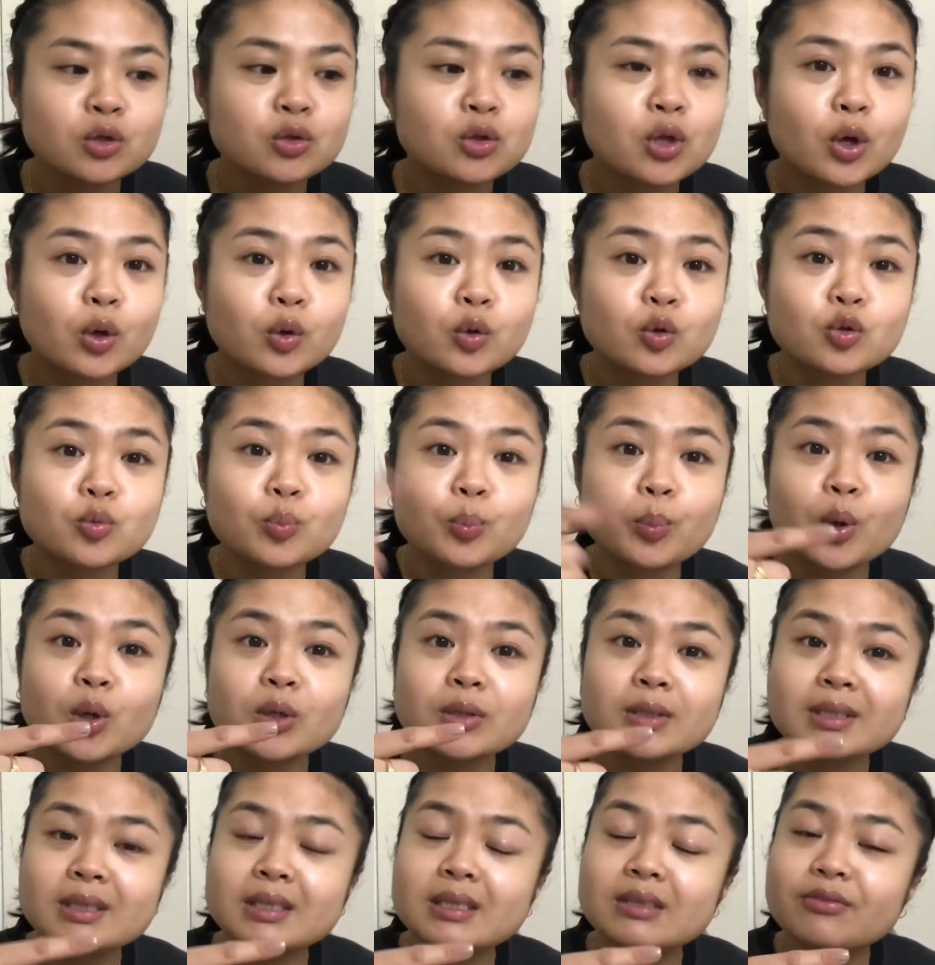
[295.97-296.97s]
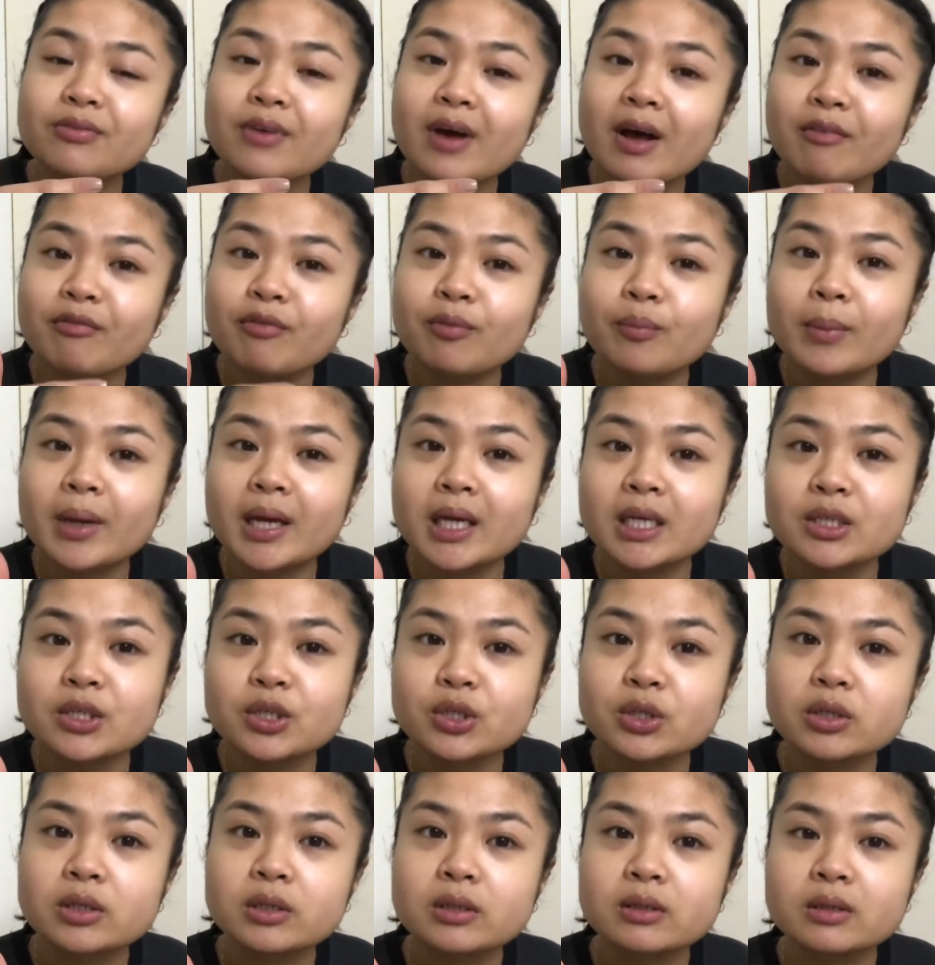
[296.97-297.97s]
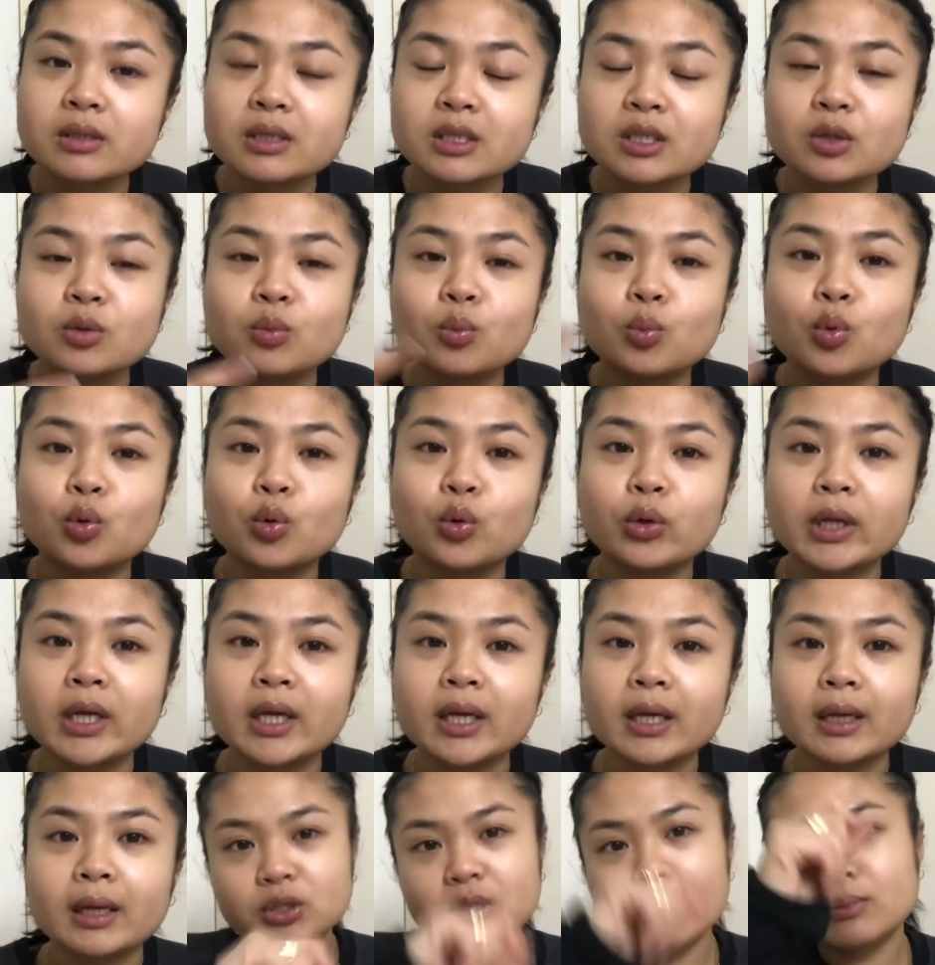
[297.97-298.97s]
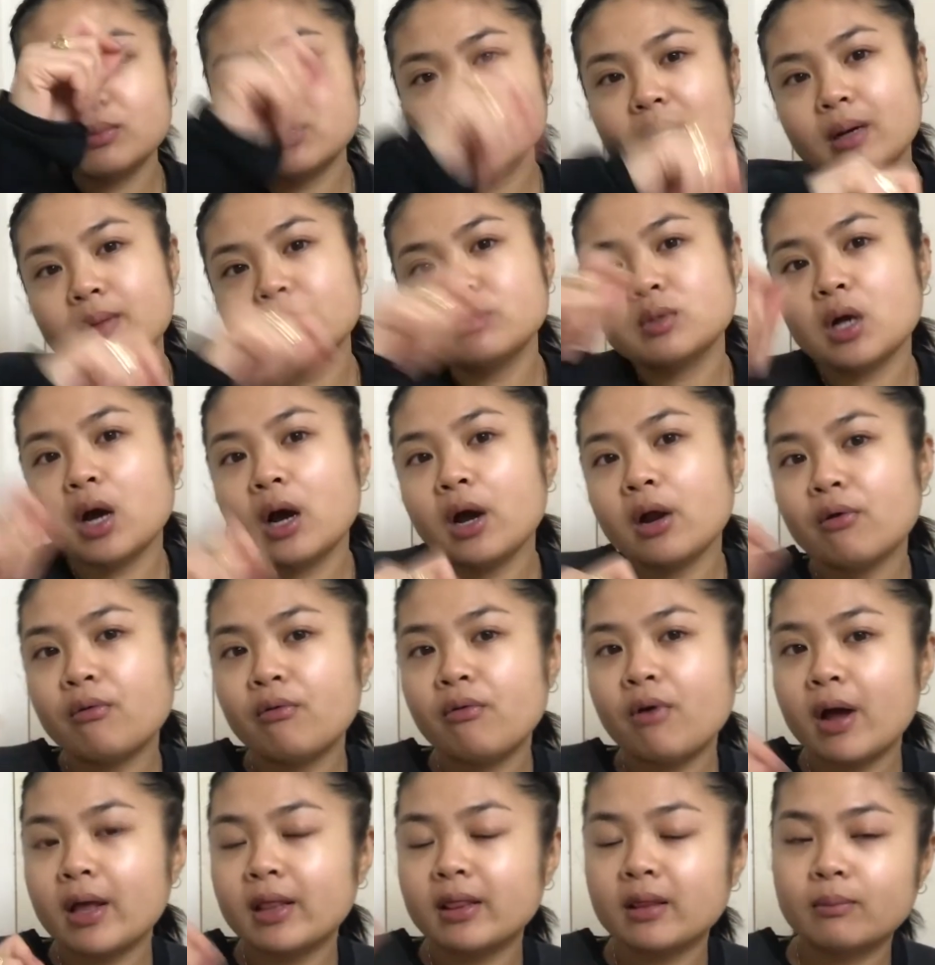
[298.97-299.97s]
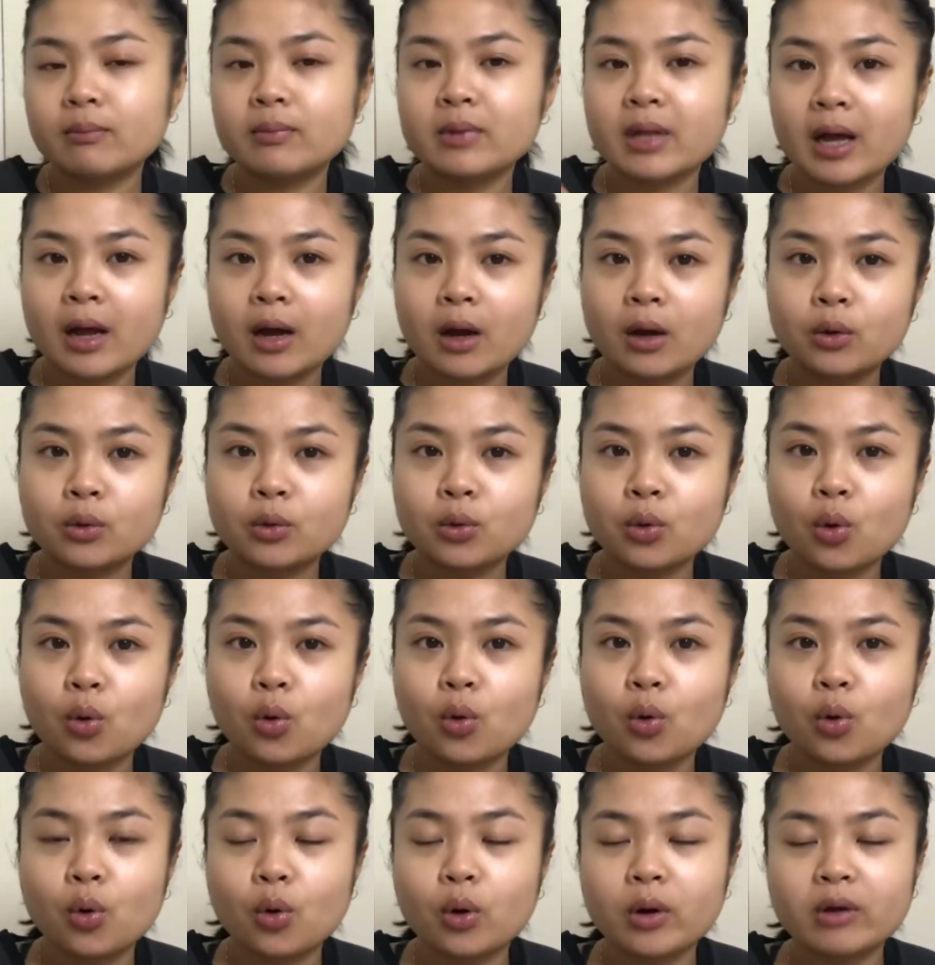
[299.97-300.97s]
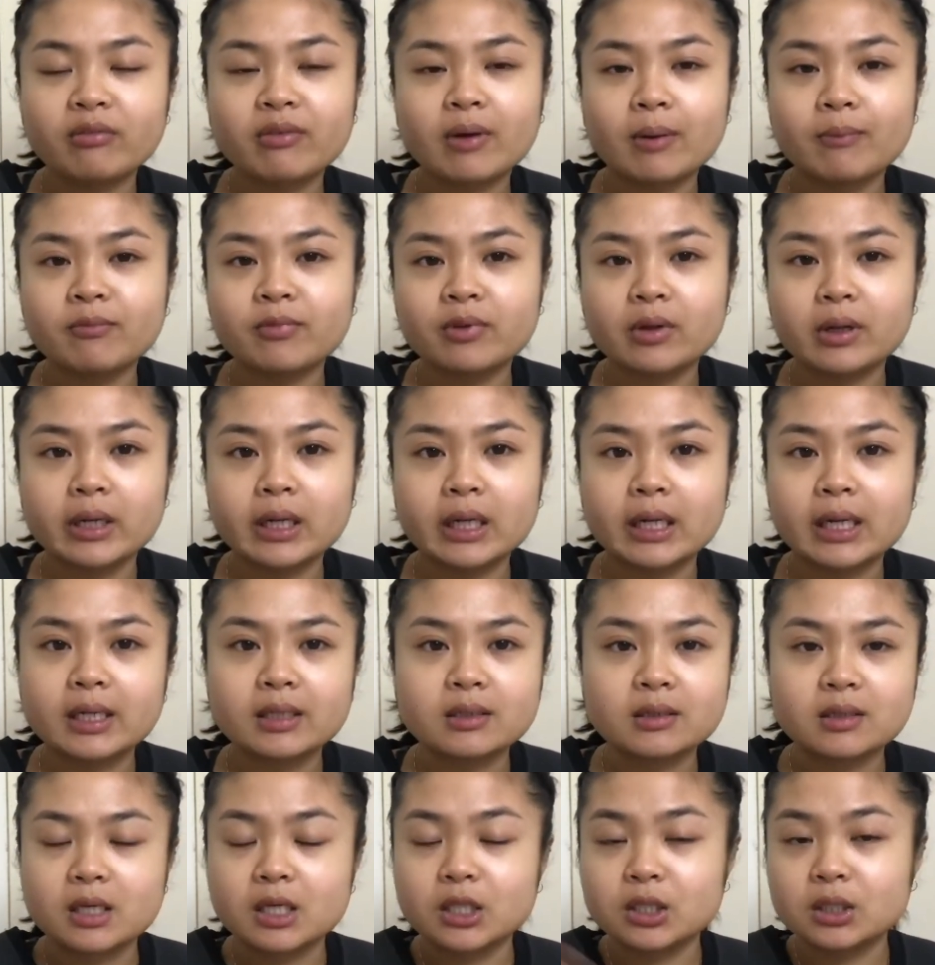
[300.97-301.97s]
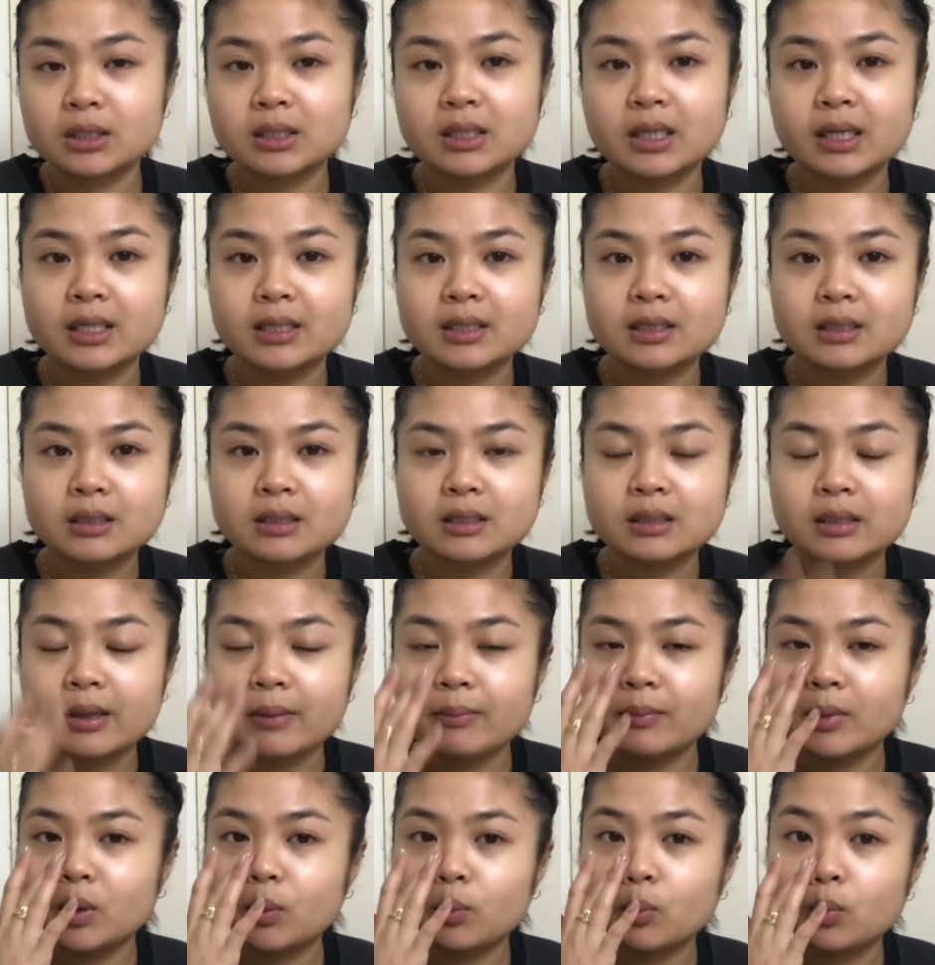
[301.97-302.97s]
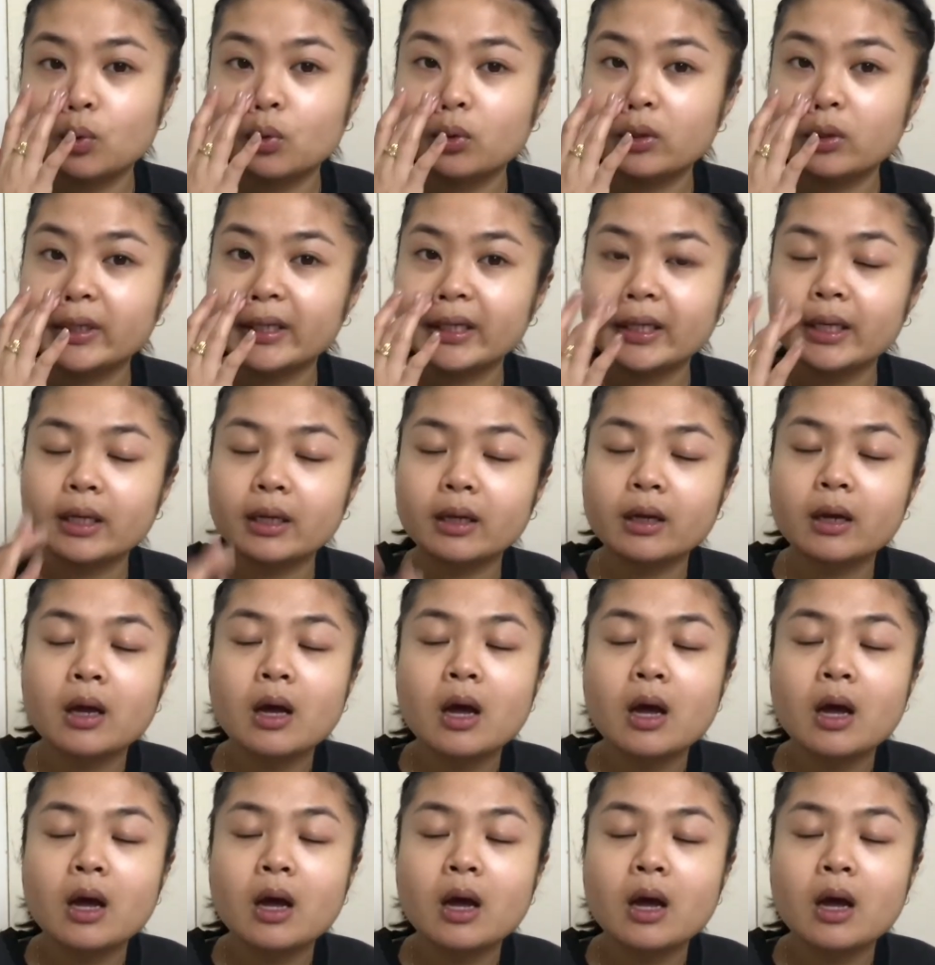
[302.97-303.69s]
those positive affirmations in the morning. Sometimes I write them down, or if I'm feeling lazy, I just listen to them in the morning.